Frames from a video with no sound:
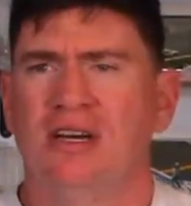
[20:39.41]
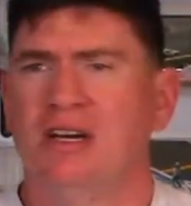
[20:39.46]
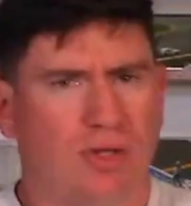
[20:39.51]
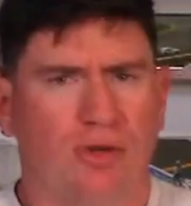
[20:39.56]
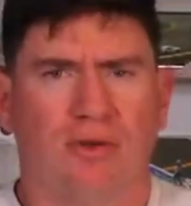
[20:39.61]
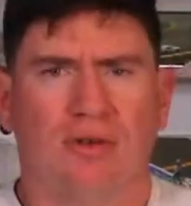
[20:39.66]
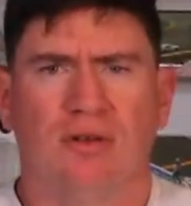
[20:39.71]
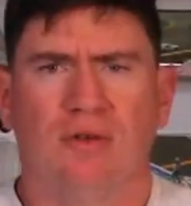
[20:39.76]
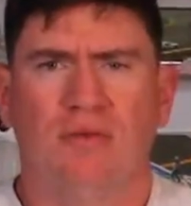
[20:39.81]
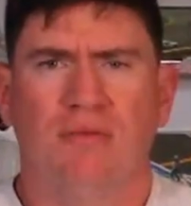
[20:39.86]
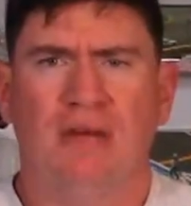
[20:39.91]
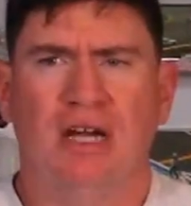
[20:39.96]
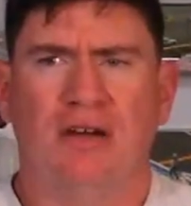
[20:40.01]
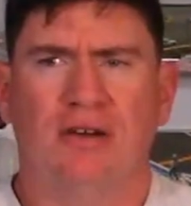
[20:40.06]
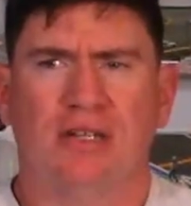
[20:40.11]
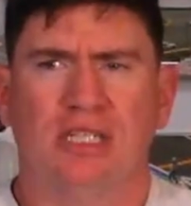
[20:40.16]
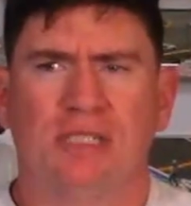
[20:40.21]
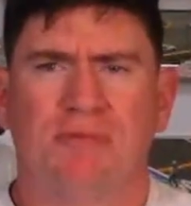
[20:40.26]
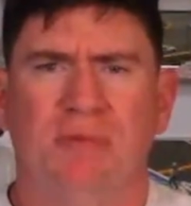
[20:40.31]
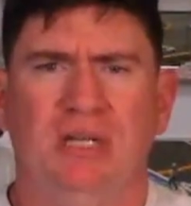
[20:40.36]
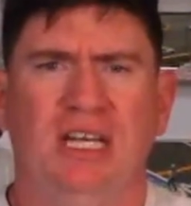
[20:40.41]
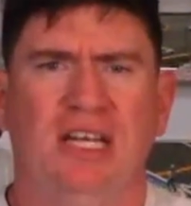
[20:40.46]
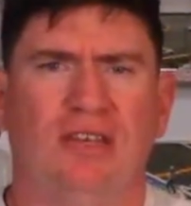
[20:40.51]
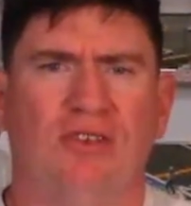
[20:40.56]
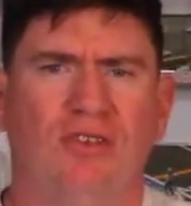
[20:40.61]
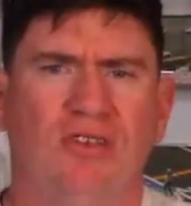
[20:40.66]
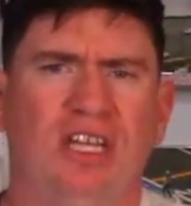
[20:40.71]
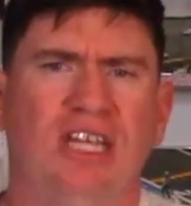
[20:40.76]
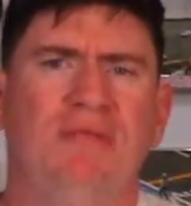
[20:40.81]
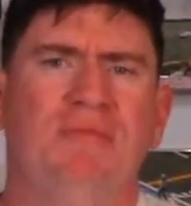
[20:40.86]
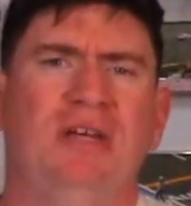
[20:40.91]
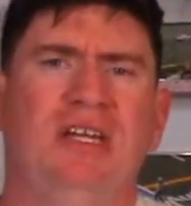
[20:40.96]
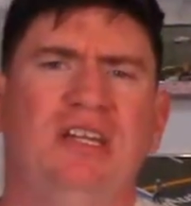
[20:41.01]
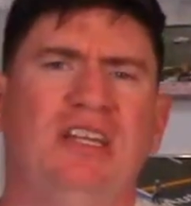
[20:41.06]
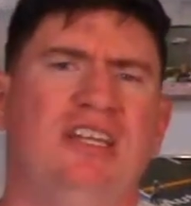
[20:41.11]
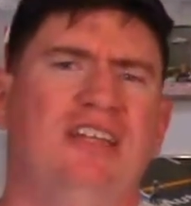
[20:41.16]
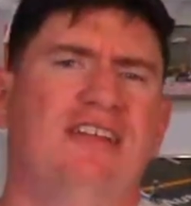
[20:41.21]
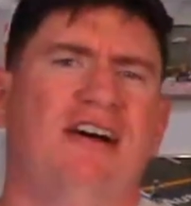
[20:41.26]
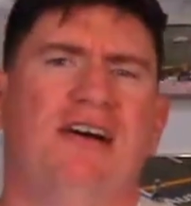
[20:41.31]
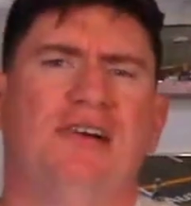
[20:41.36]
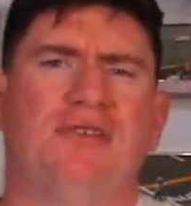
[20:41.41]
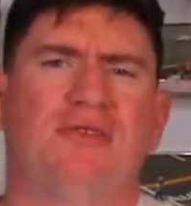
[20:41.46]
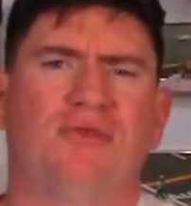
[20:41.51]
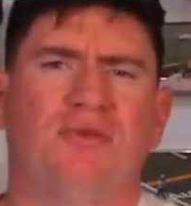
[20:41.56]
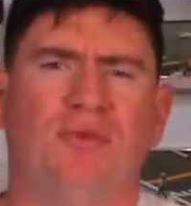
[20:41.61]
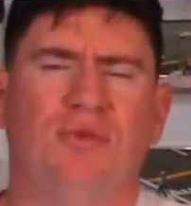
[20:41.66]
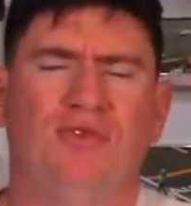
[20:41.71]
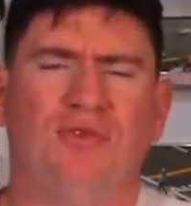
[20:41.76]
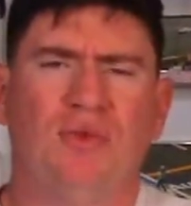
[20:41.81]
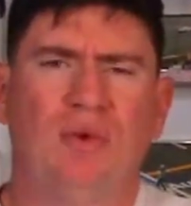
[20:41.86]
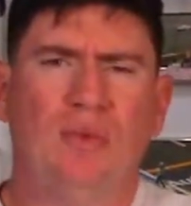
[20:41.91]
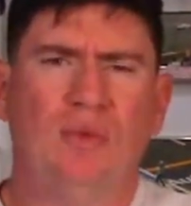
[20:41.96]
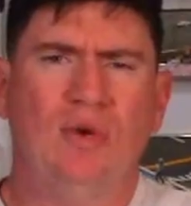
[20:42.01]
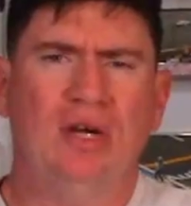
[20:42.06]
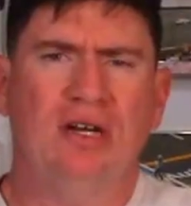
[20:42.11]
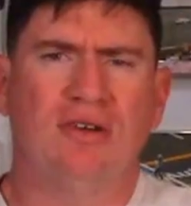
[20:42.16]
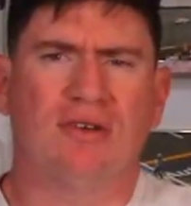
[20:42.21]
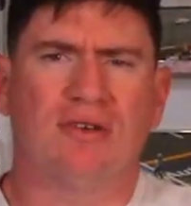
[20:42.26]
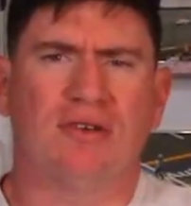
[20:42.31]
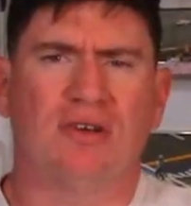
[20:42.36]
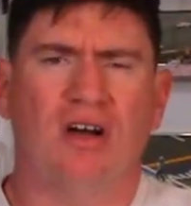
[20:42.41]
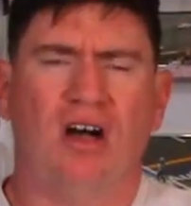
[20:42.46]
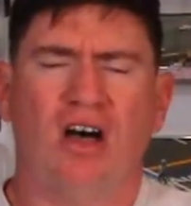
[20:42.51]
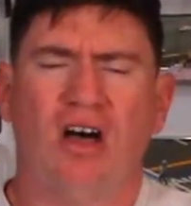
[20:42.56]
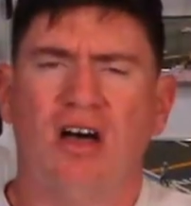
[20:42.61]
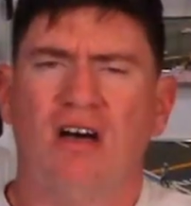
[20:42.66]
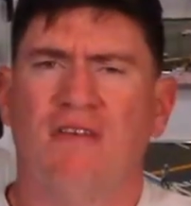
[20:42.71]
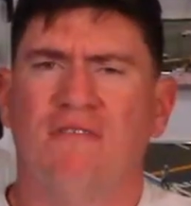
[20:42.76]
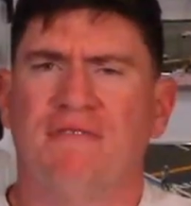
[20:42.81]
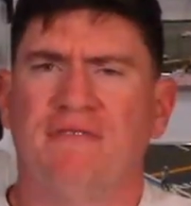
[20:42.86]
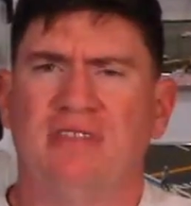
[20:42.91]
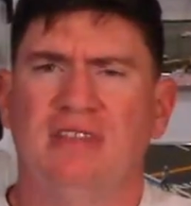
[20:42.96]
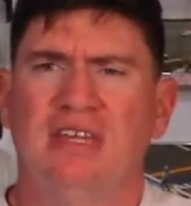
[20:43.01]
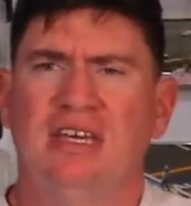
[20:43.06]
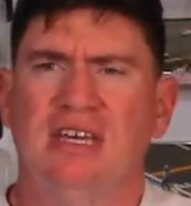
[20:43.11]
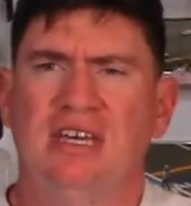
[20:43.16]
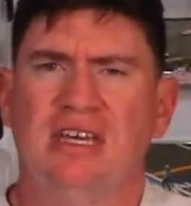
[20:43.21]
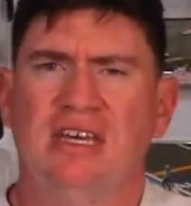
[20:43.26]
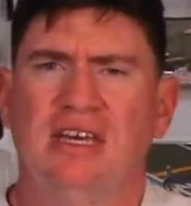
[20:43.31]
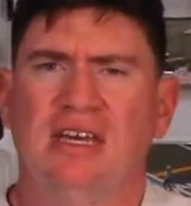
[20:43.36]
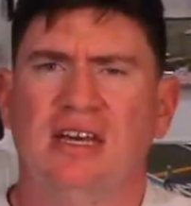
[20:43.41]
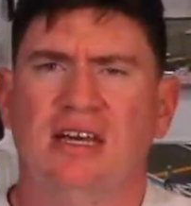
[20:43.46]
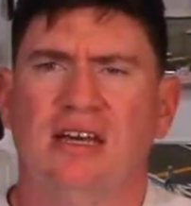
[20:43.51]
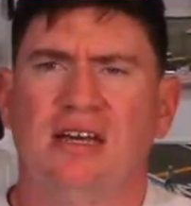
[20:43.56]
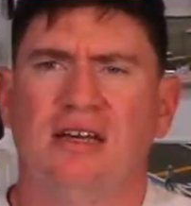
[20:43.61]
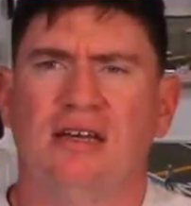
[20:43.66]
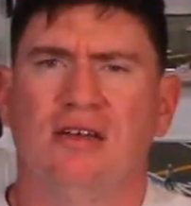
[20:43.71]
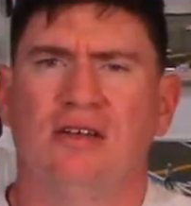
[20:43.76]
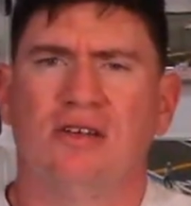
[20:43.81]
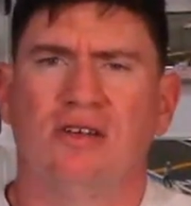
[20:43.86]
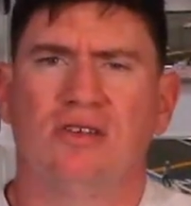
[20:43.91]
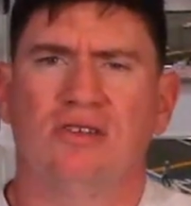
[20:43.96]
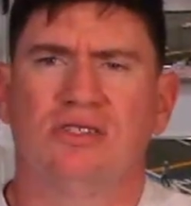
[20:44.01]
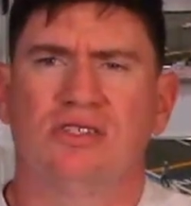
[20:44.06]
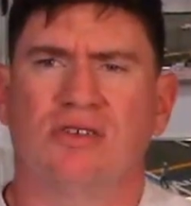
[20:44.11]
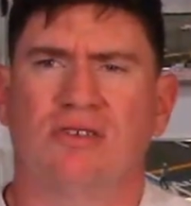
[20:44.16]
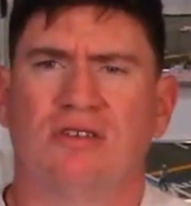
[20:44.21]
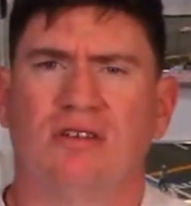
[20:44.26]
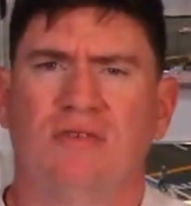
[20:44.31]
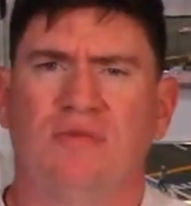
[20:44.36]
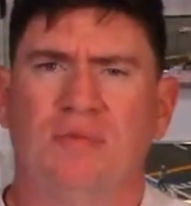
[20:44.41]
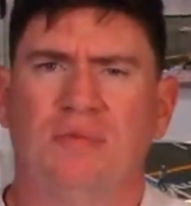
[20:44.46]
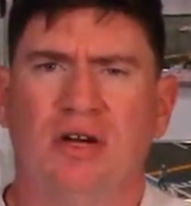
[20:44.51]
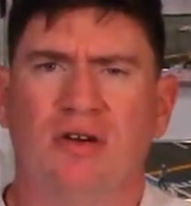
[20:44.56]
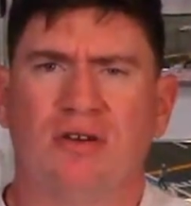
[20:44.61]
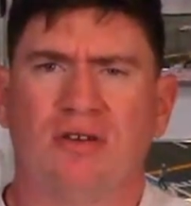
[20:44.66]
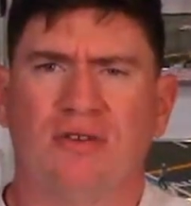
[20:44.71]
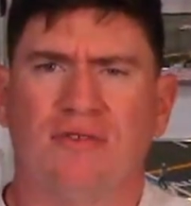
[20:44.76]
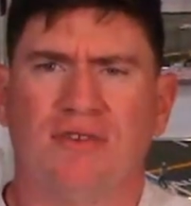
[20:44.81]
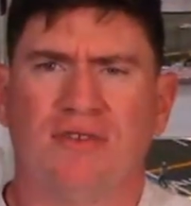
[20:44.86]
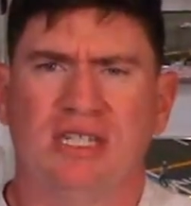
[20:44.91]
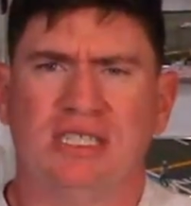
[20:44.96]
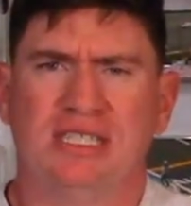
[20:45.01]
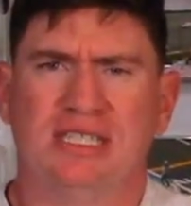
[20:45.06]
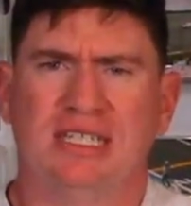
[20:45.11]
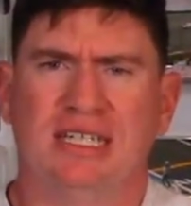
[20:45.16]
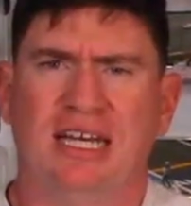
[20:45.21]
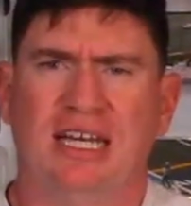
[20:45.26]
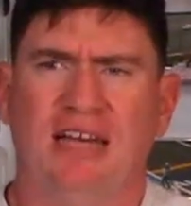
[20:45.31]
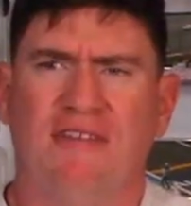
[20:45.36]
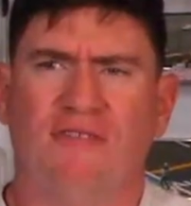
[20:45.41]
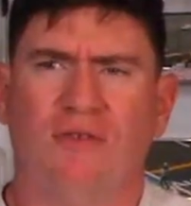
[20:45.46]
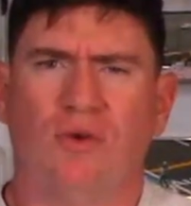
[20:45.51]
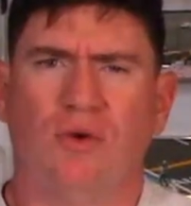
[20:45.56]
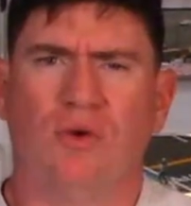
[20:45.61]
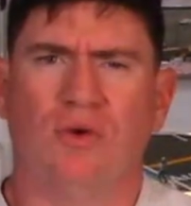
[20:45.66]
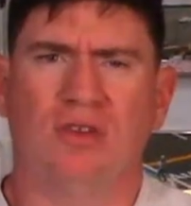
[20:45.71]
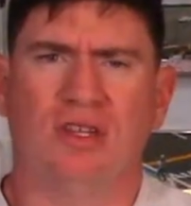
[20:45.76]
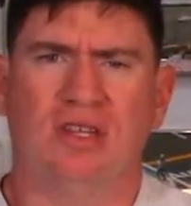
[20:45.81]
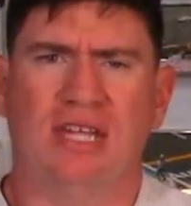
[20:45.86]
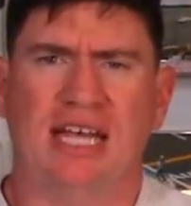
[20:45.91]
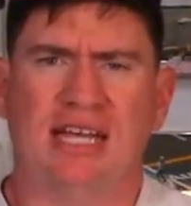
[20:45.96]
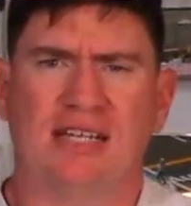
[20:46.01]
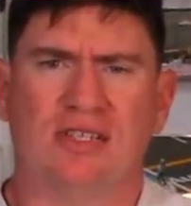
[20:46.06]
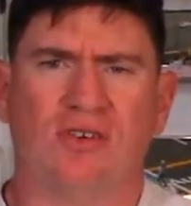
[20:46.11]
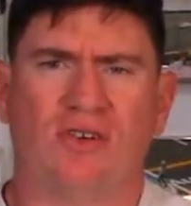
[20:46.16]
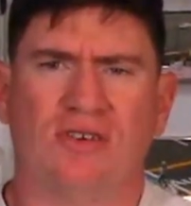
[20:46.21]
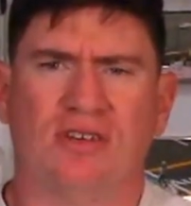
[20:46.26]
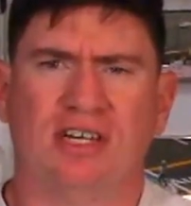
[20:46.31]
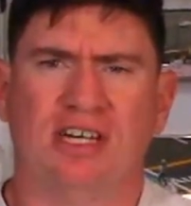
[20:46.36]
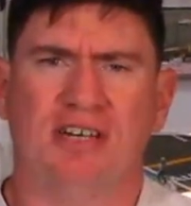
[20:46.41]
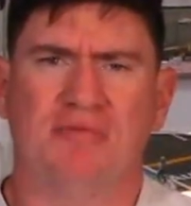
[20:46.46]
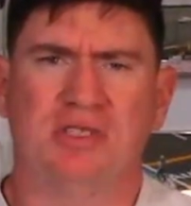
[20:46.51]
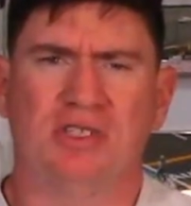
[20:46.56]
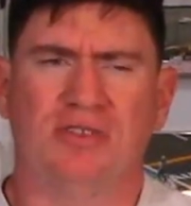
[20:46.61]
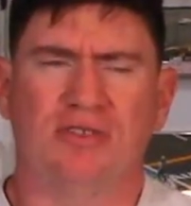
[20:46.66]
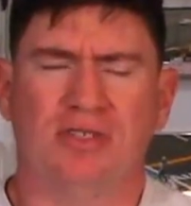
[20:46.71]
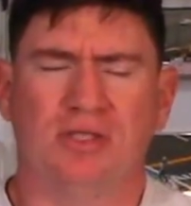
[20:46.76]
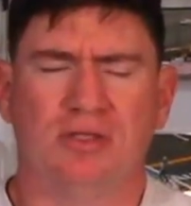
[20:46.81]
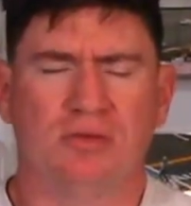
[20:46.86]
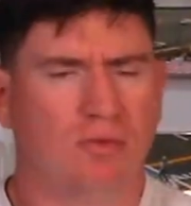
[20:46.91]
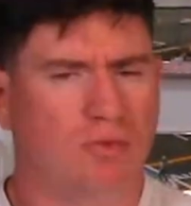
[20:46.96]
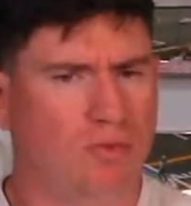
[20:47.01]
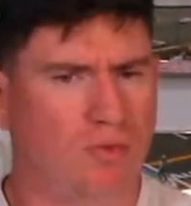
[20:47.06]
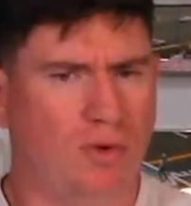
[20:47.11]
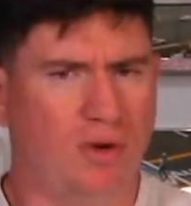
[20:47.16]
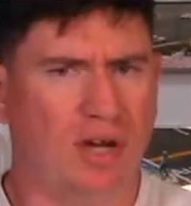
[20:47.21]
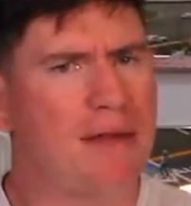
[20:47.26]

Could Circuit of Americas be it? Could he be the inaugural winner of the Circuit of America race today for the NASCAR Cup Series?